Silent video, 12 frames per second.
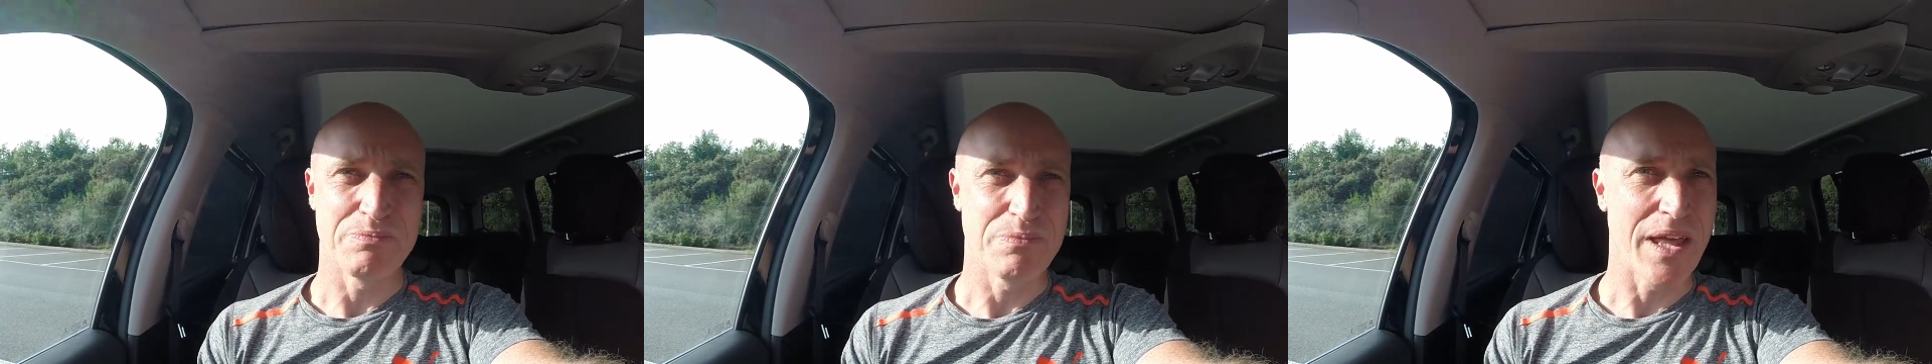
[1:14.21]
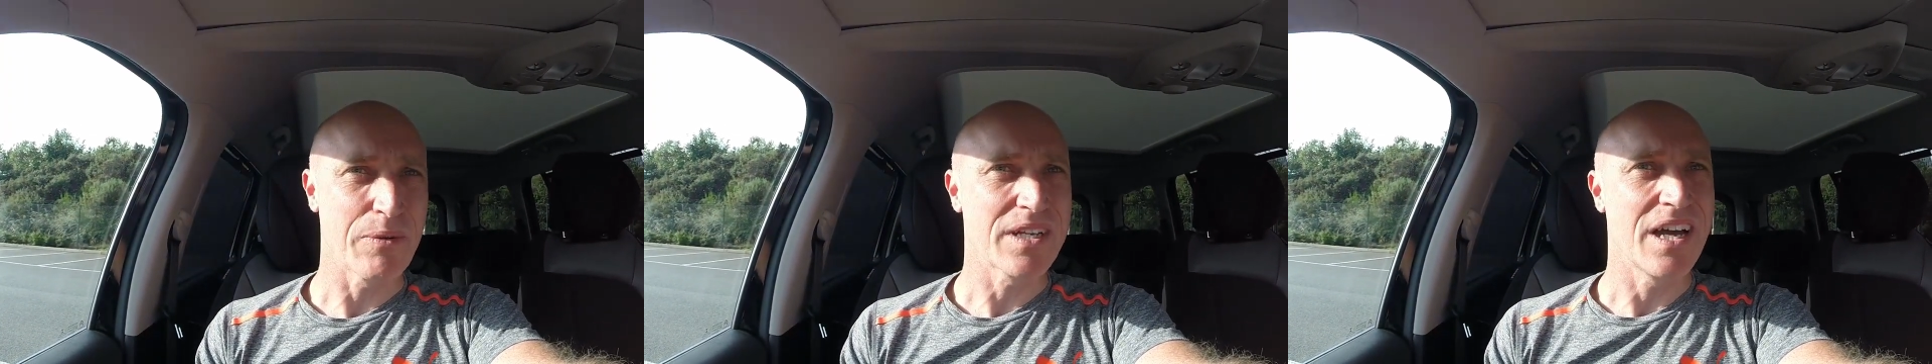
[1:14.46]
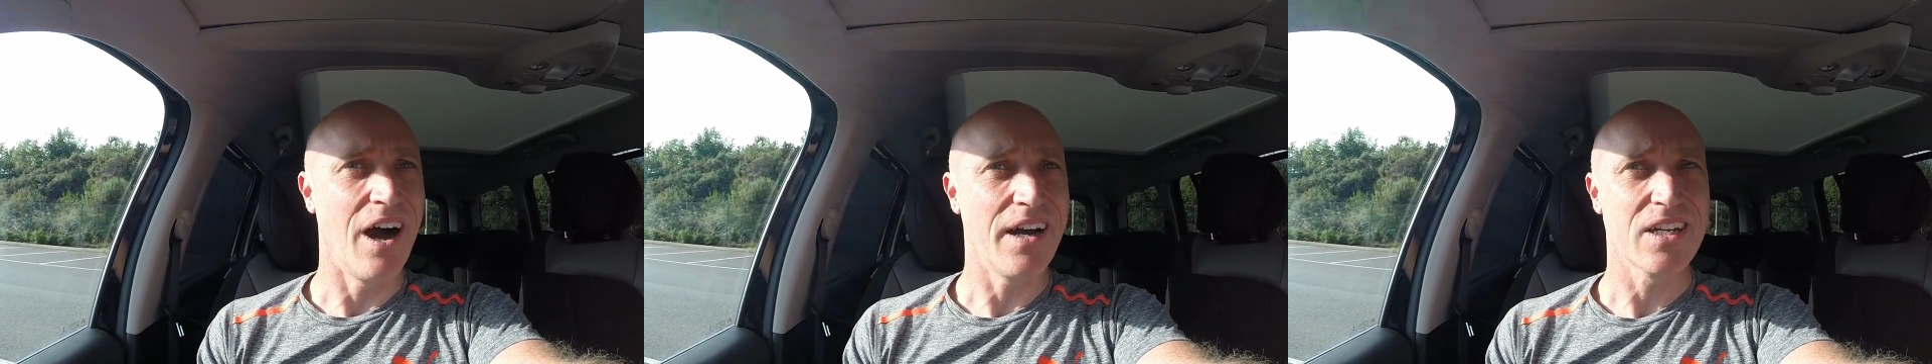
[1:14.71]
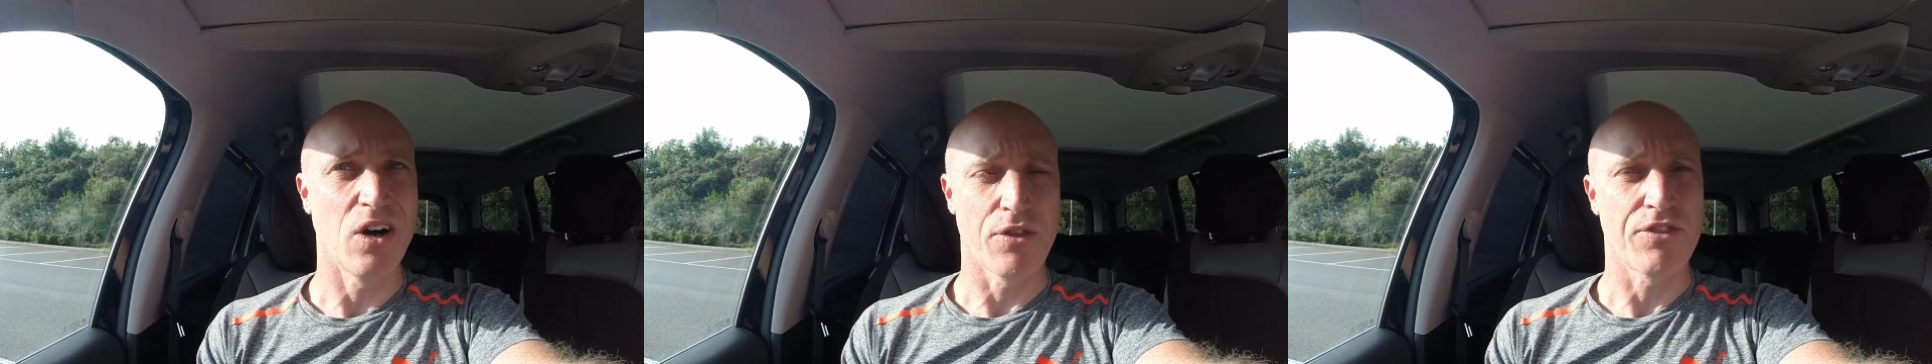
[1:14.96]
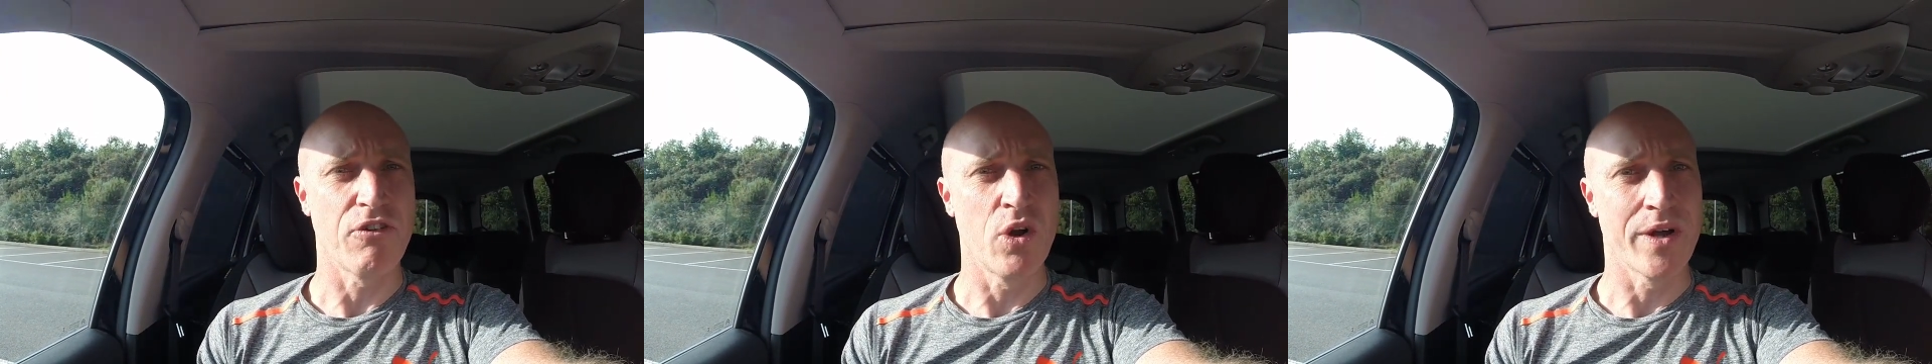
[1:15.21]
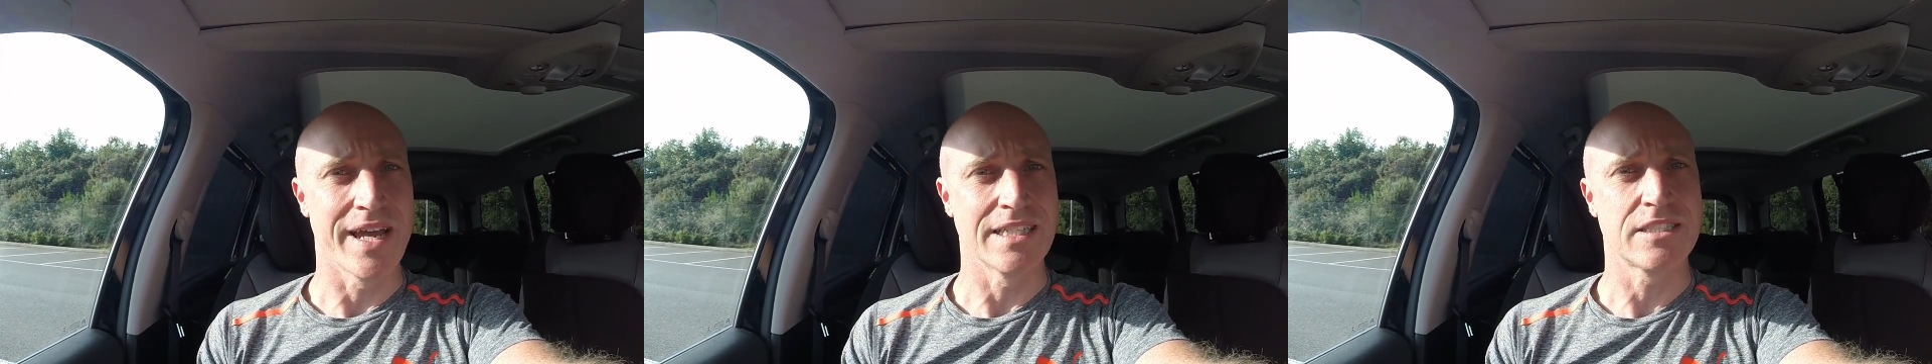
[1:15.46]
they kind of got
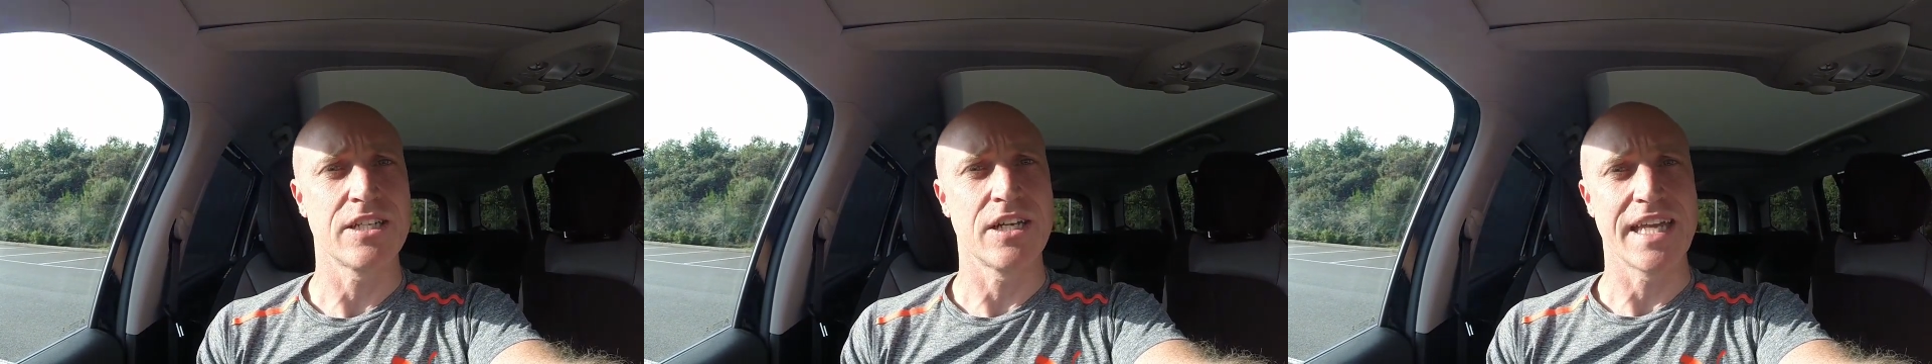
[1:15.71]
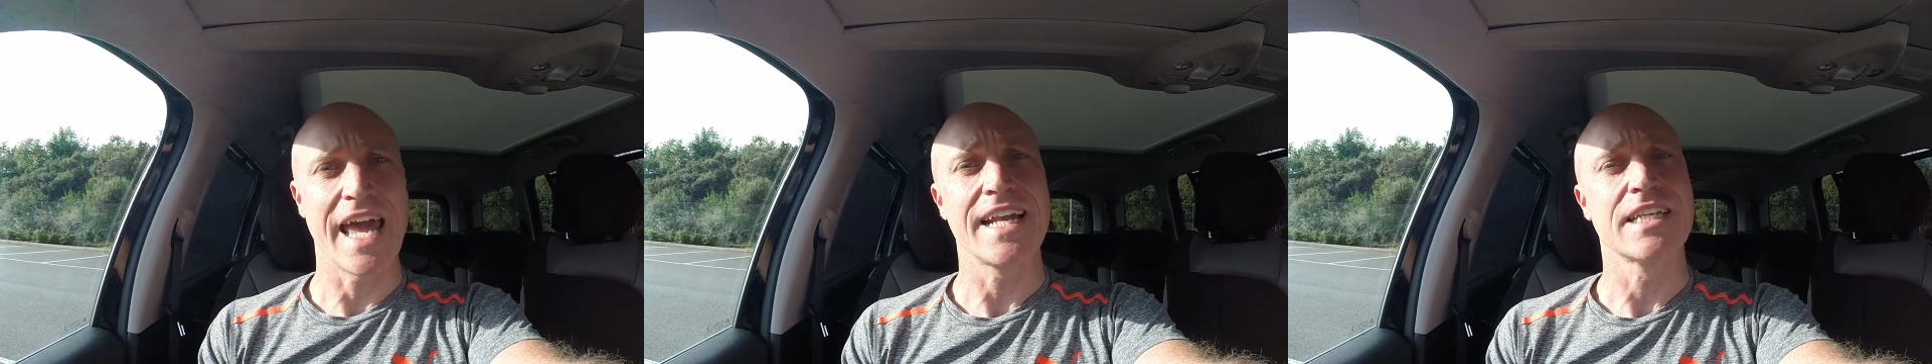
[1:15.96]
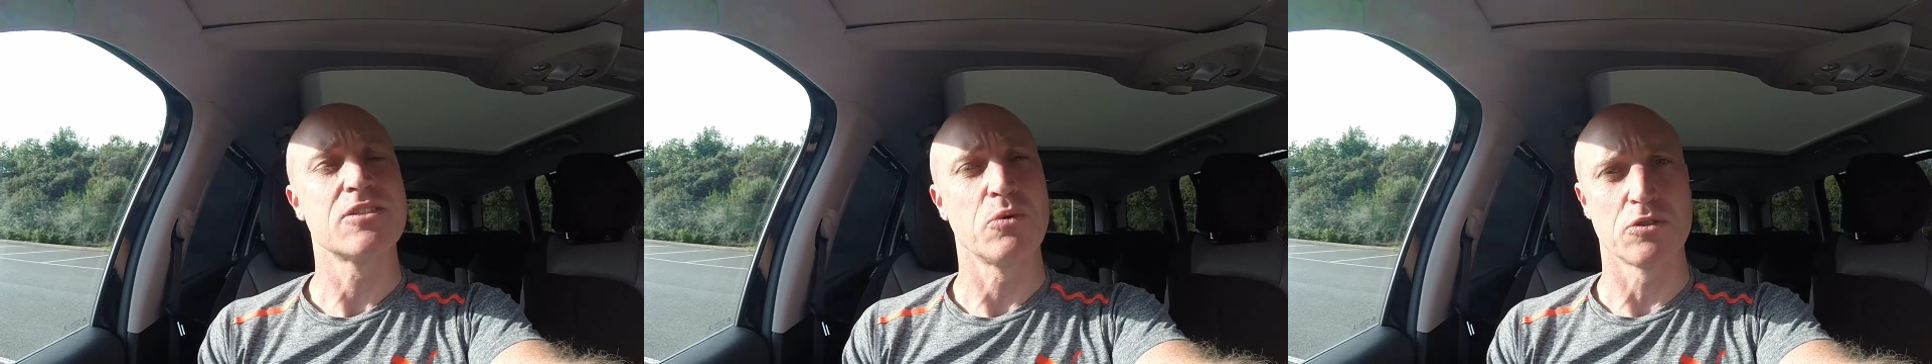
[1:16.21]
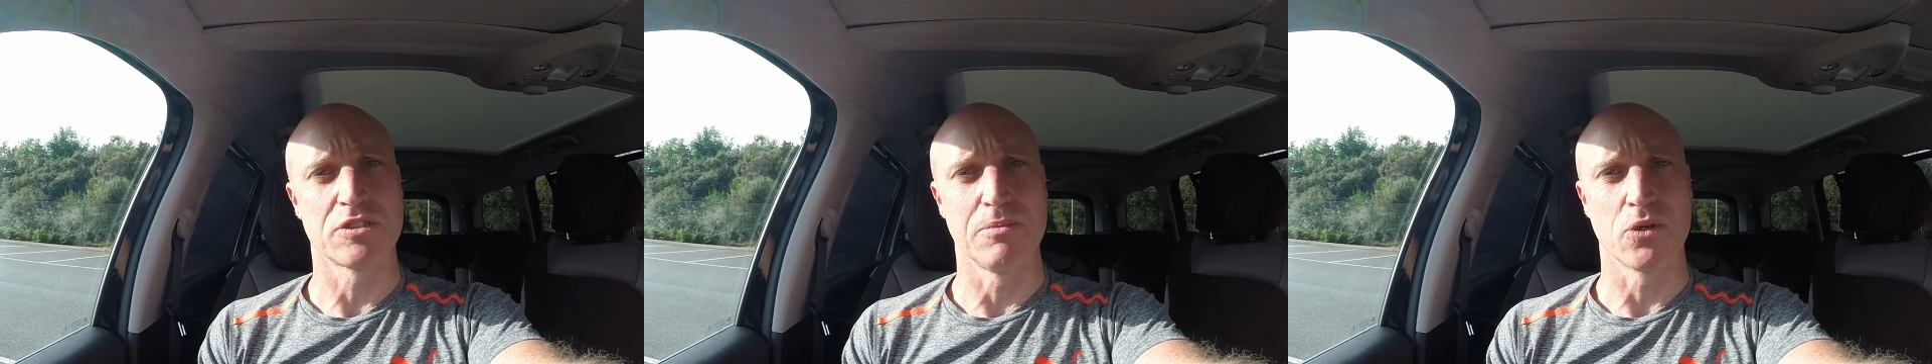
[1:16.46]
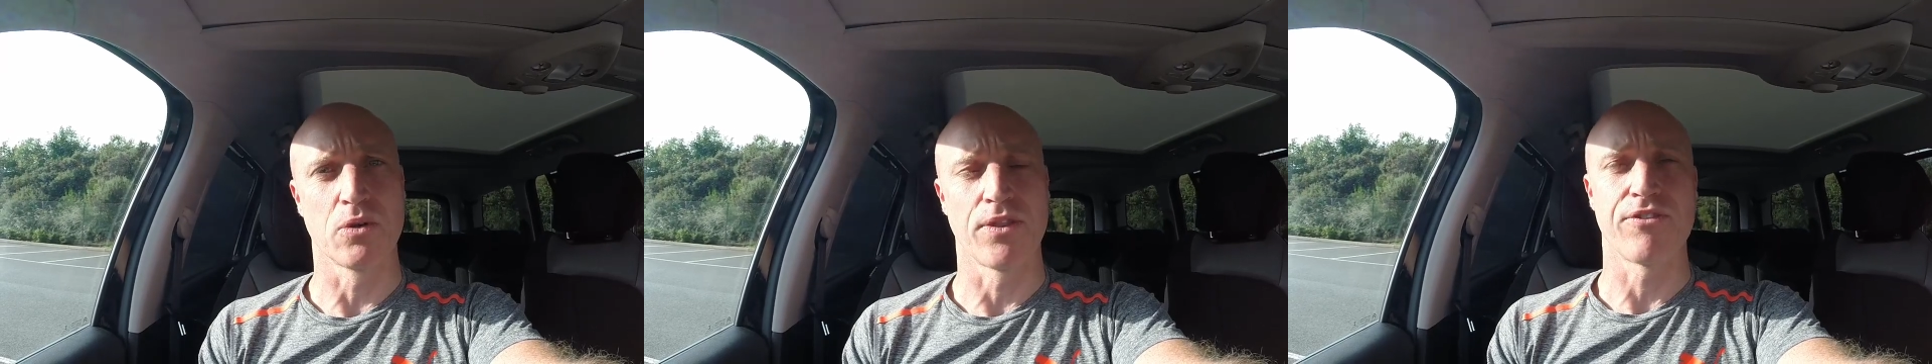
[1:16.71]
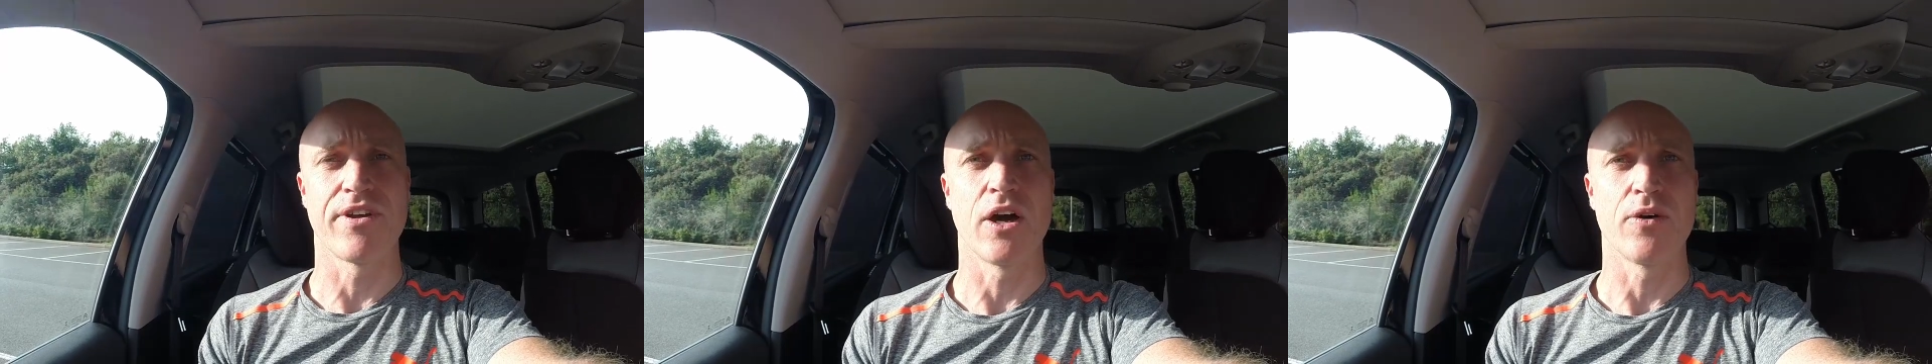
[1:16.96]
through it, and certainly heading towards the Model 3,